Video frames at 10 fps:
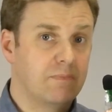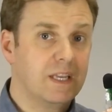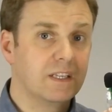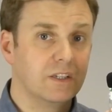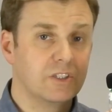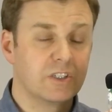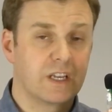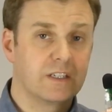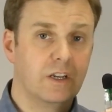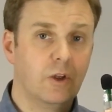Basically, it's
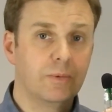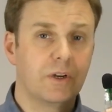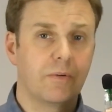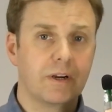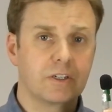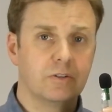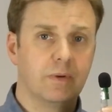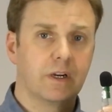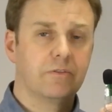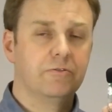just actually an
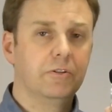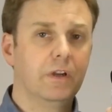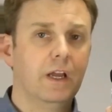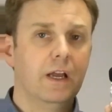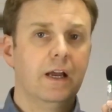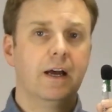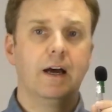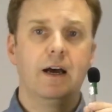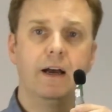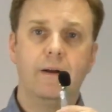omnidirectional microphone.
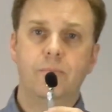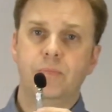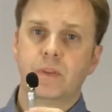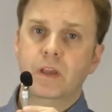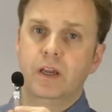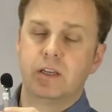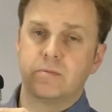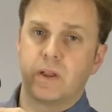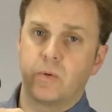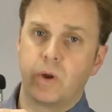It
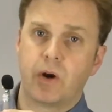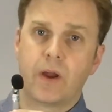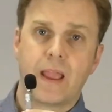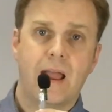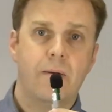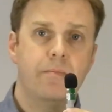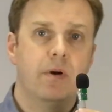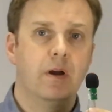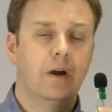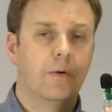doesn't matter where I
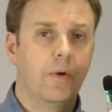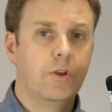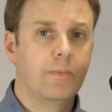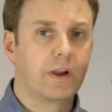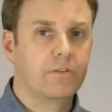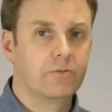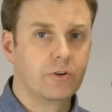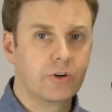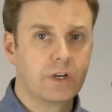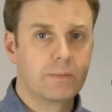am around the
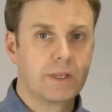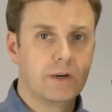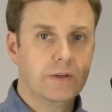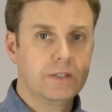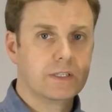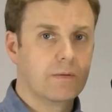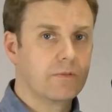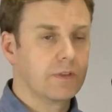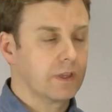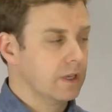microphone, you're going to be hearing the
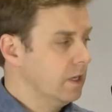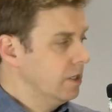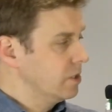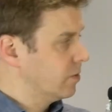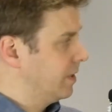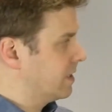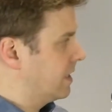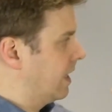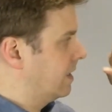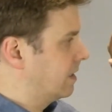same thing. So in a
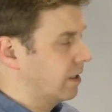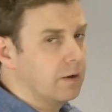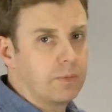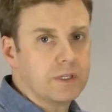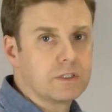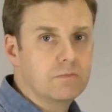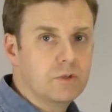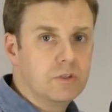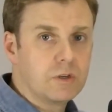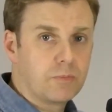second, I'm going to play some
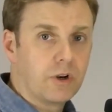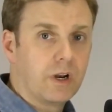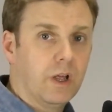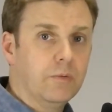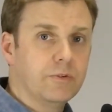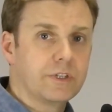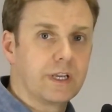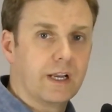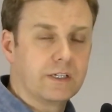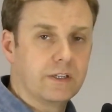music, pretty loud
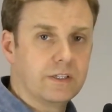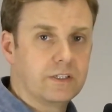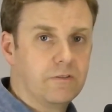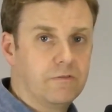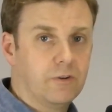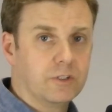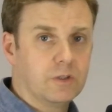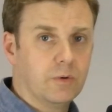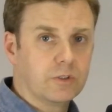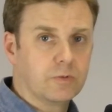music actually. This is a
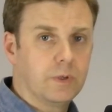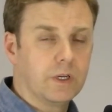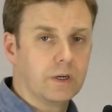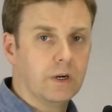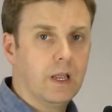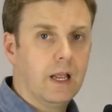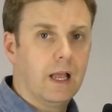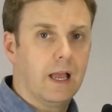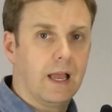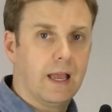40-watt speaker,
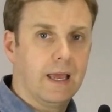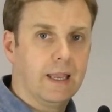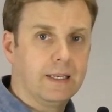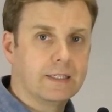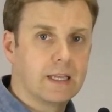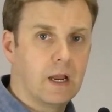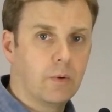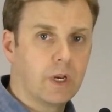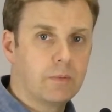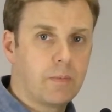and we're
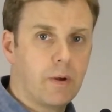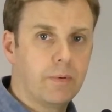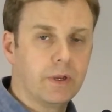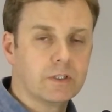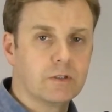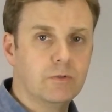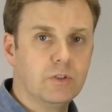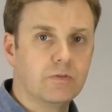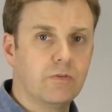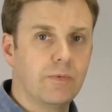going to be pumping out some
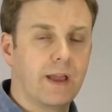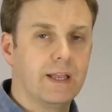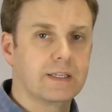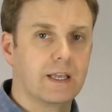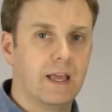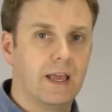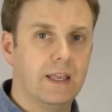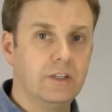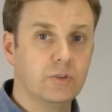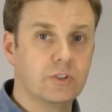music from that.
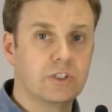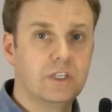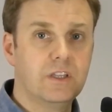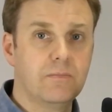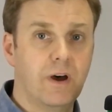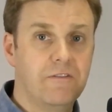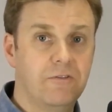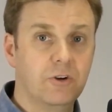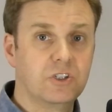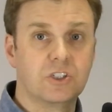And you'll see that my
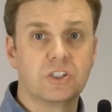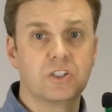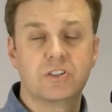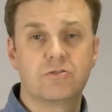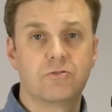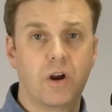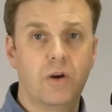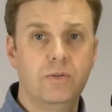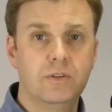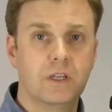voice just gets
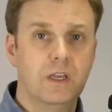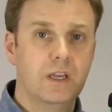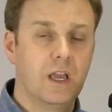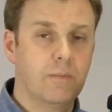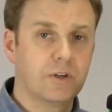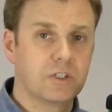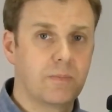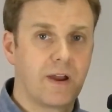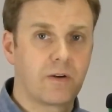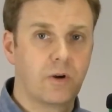drowned amongst
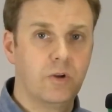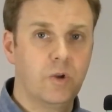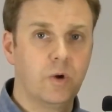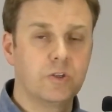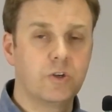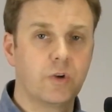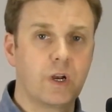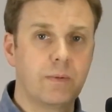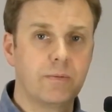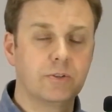the background noise. You're not
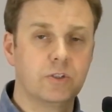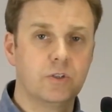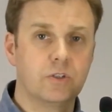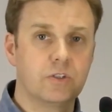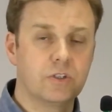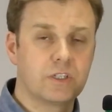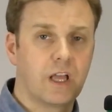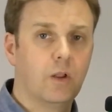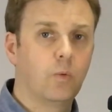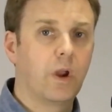going to be able to
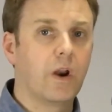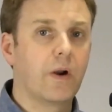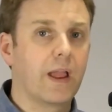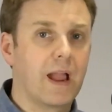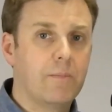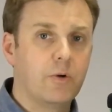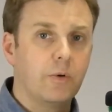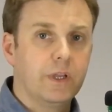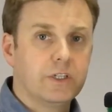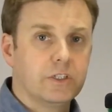tell where I am in
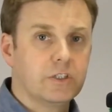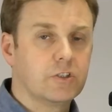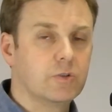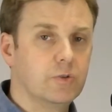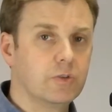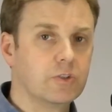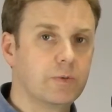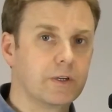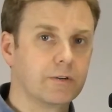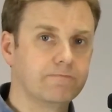relation to the
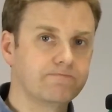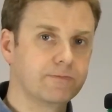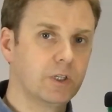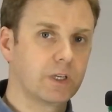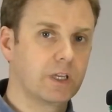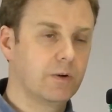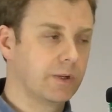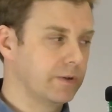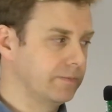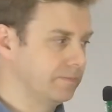speaker. Okay, here
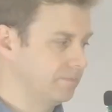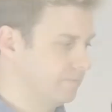we go.